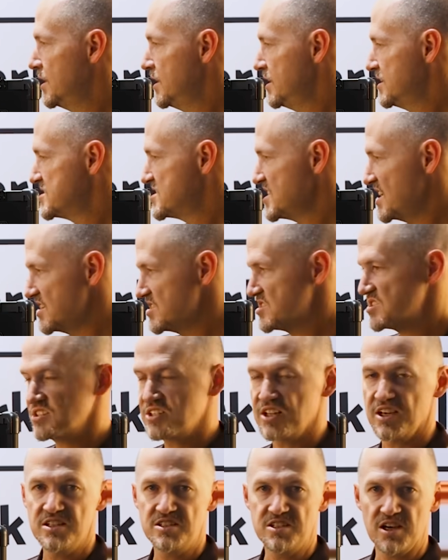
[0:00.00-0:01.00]
Send us the
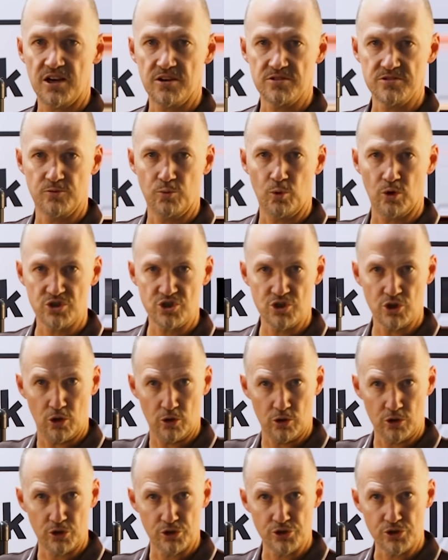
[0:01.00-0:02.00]
details of what
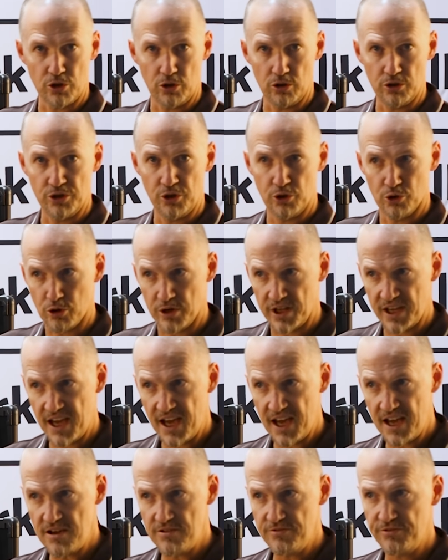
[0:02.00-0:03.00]
solar controller you already
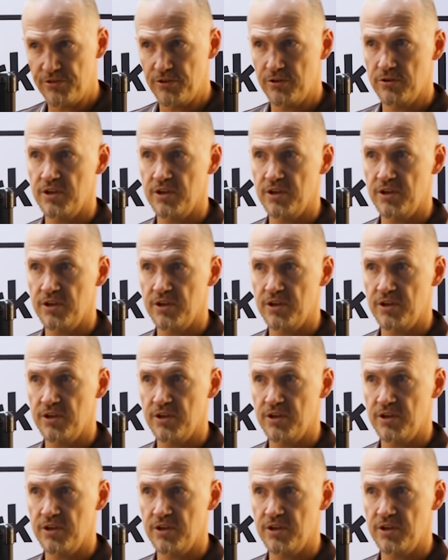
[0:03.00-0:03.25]
have.